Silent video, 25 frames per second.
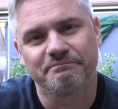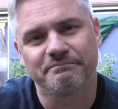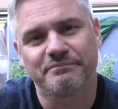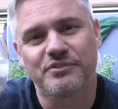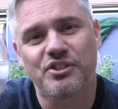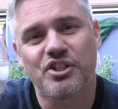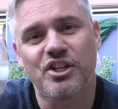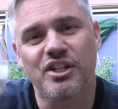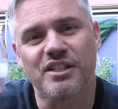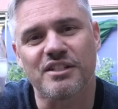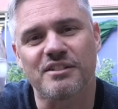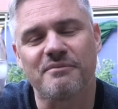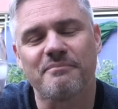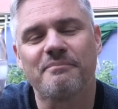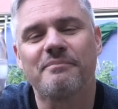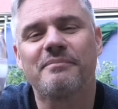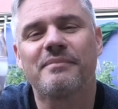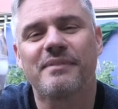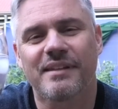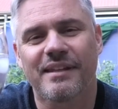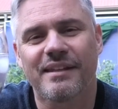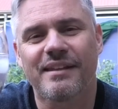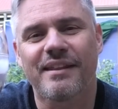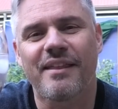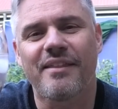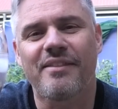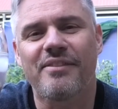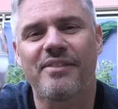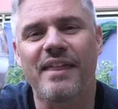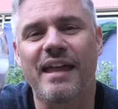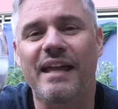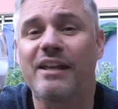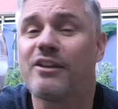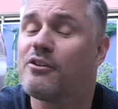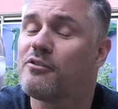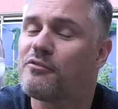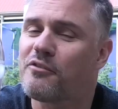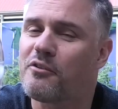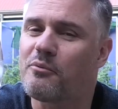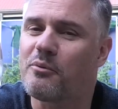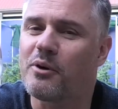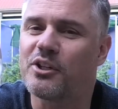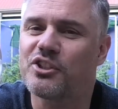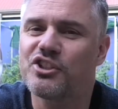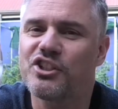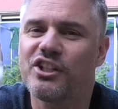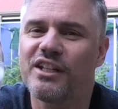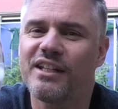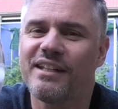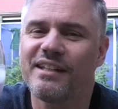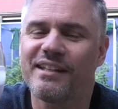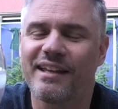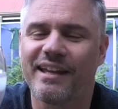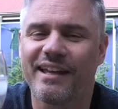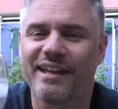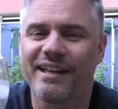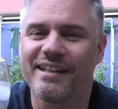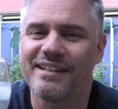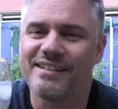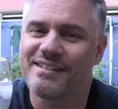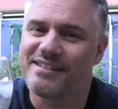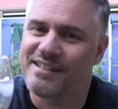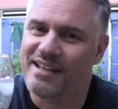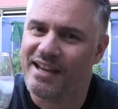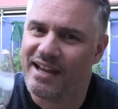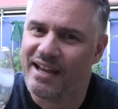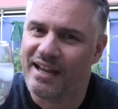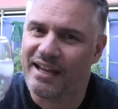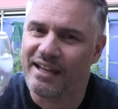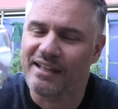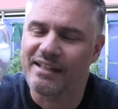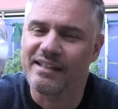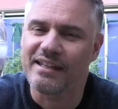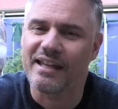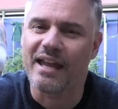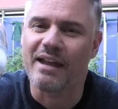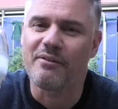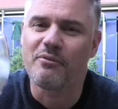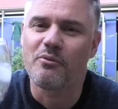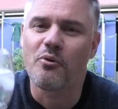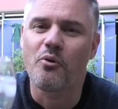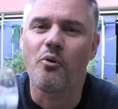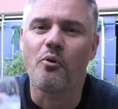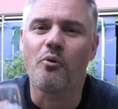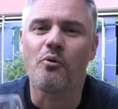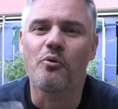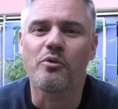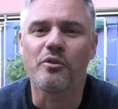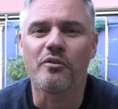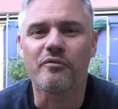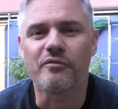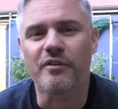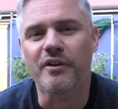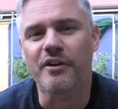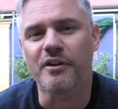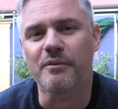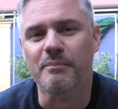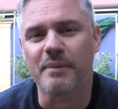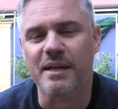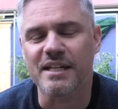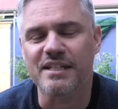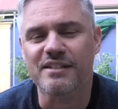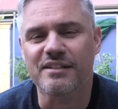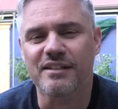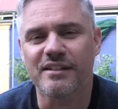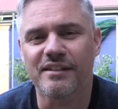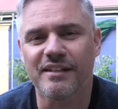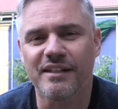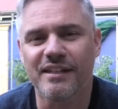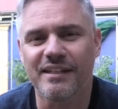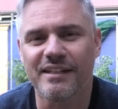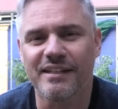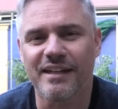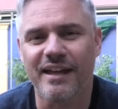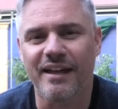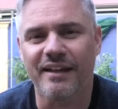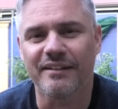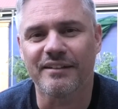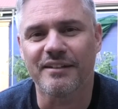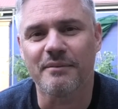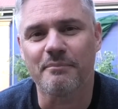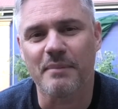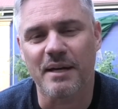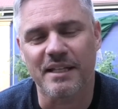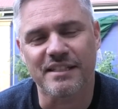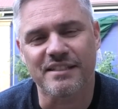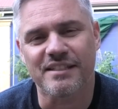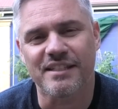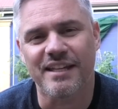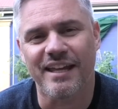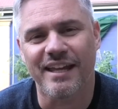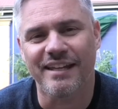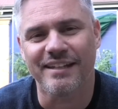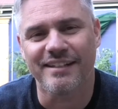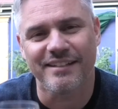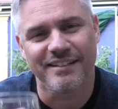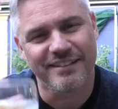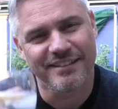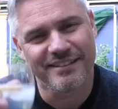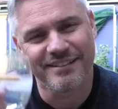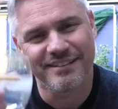Cheers. Thank you for watching, and all the very best in the months ahead.